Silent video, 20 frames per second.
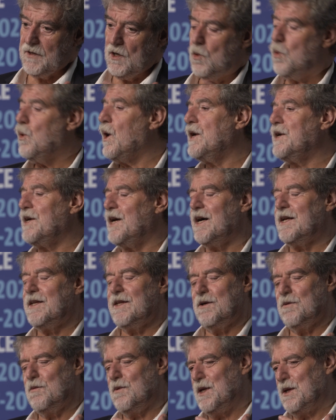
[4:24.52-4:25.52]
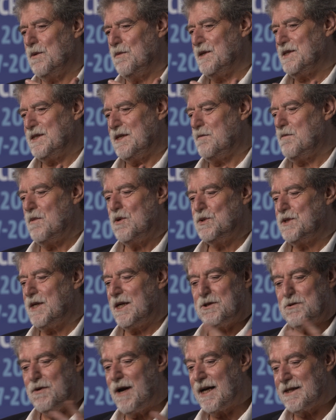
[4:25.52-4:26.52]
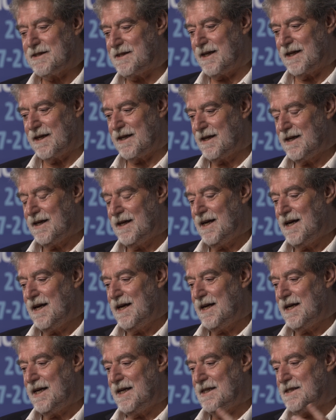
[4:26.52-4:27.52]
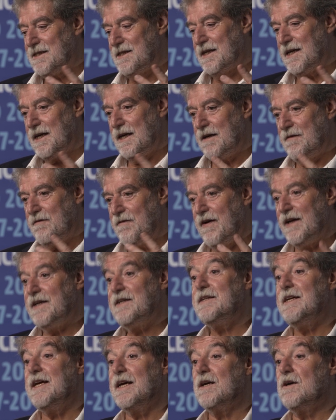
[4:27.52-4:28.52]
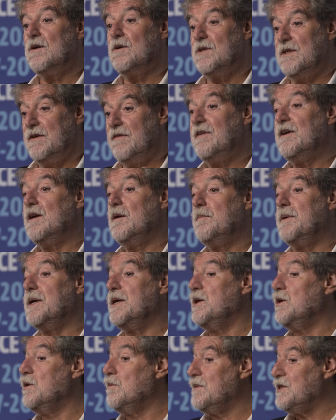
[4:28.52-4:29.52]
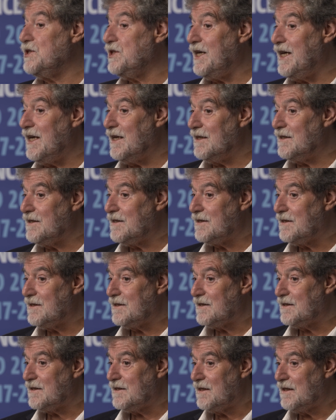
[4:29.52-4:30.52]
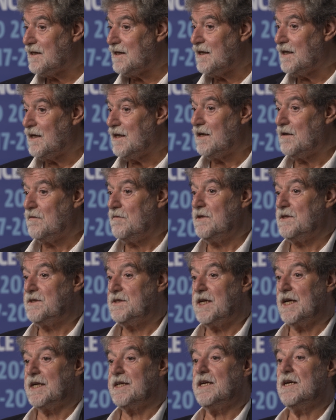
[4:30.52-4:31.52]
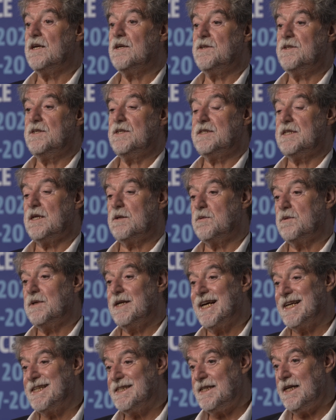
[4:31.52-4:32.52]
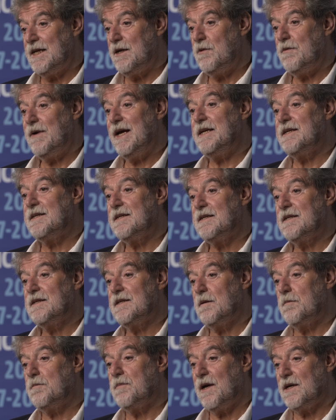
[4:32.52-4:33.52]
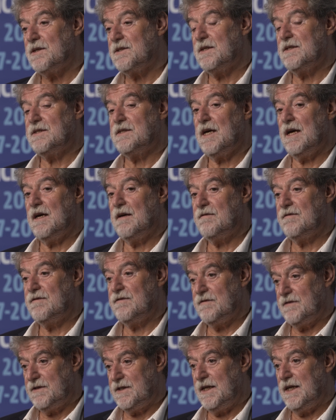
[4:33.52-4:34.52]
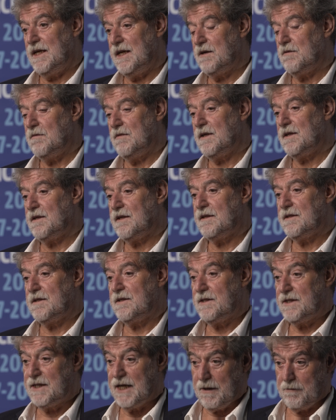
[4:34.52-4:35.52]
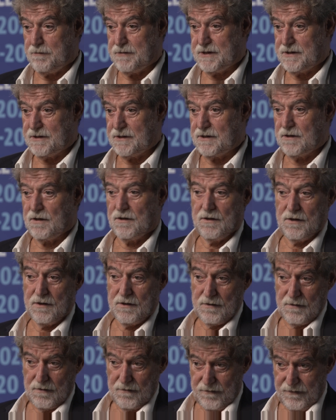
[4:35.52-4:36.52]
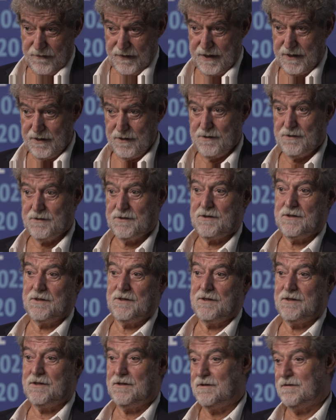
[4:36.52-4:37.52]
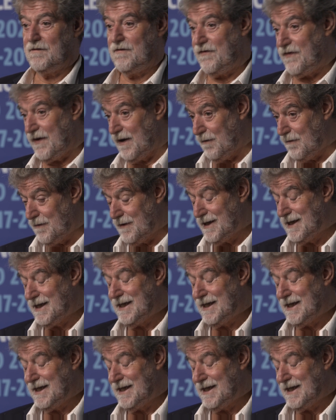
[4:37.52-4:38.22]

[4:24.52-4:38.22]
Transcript: One, and that was the most attracting, is inventing or developing new machines with technologies that would accelerate the process of dealing with tapes or videos or film.